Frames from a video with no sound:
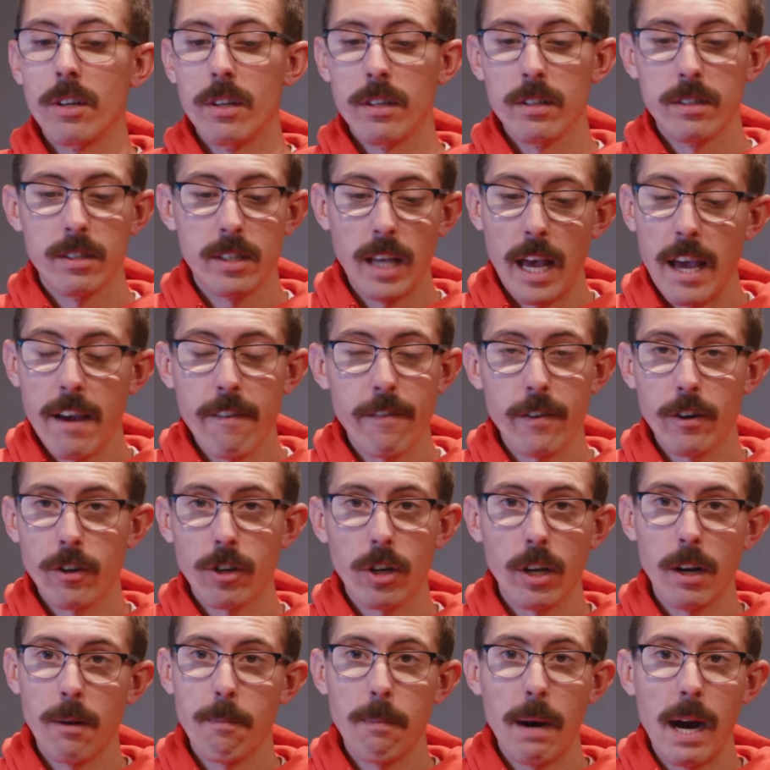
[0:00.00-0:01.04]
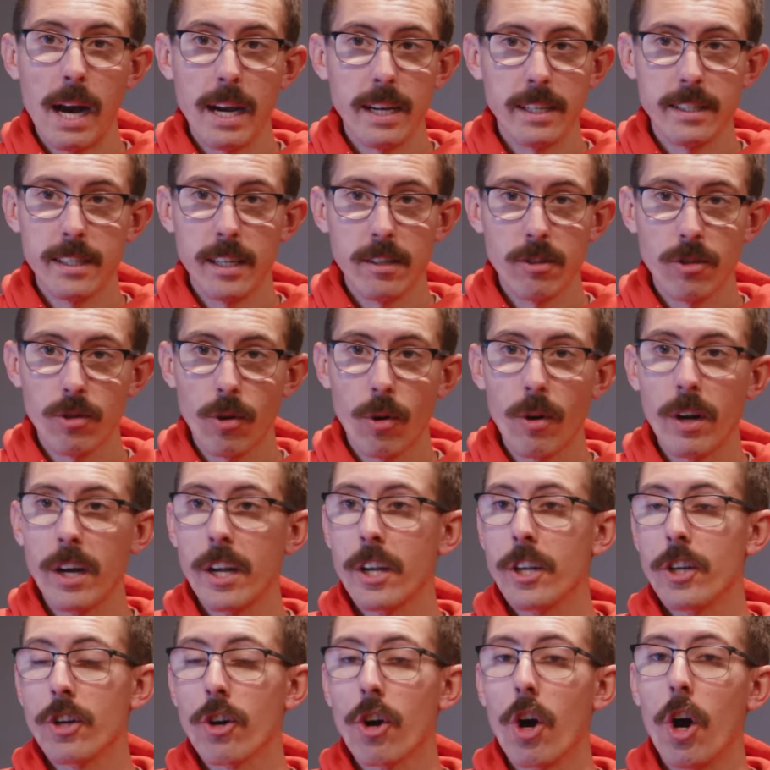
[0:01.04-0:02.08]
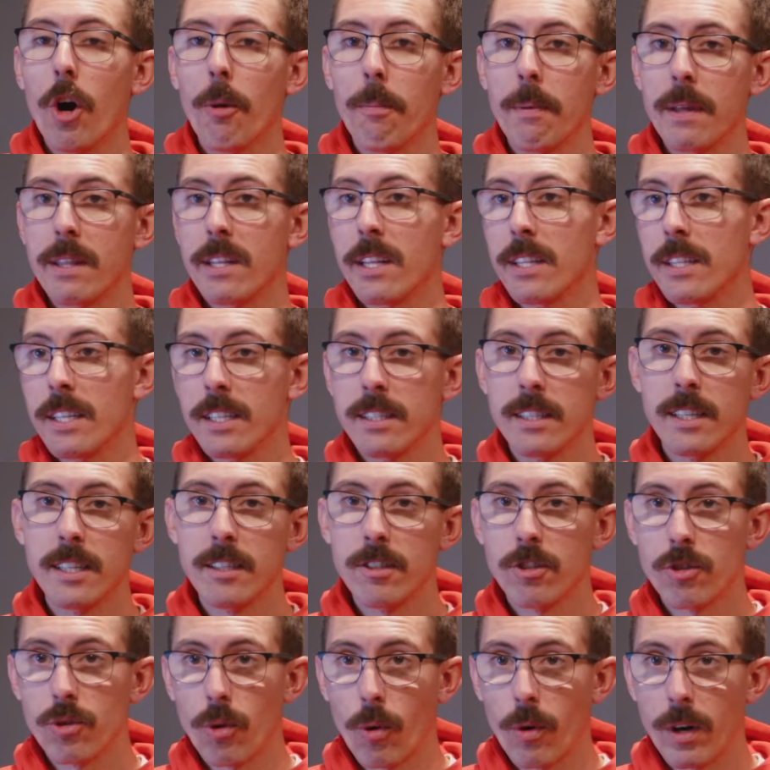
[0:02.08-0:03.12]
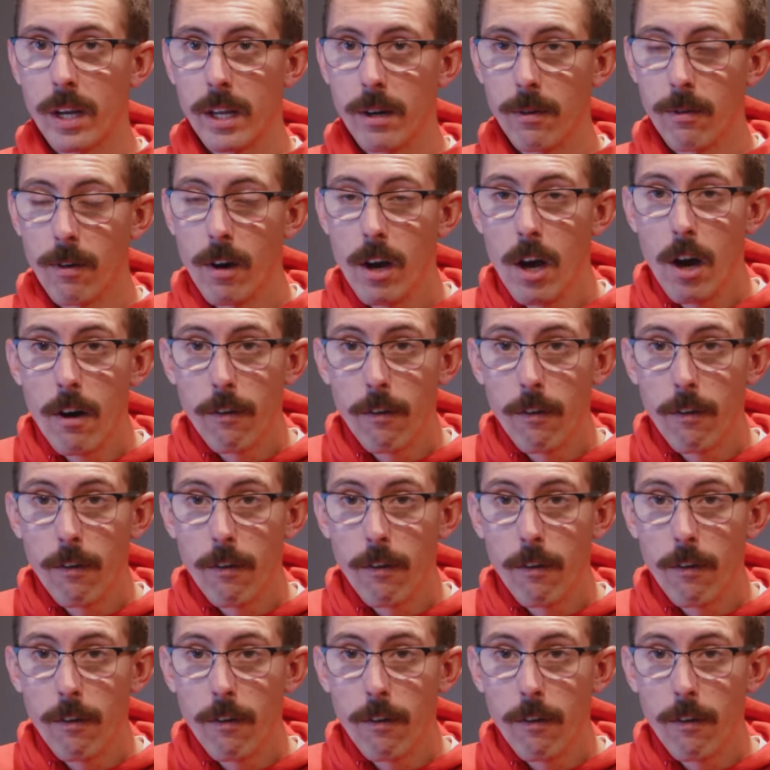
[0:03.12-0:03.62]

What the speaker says: Say if you're going to buy a Tensorian, you're hoping that the Tensorian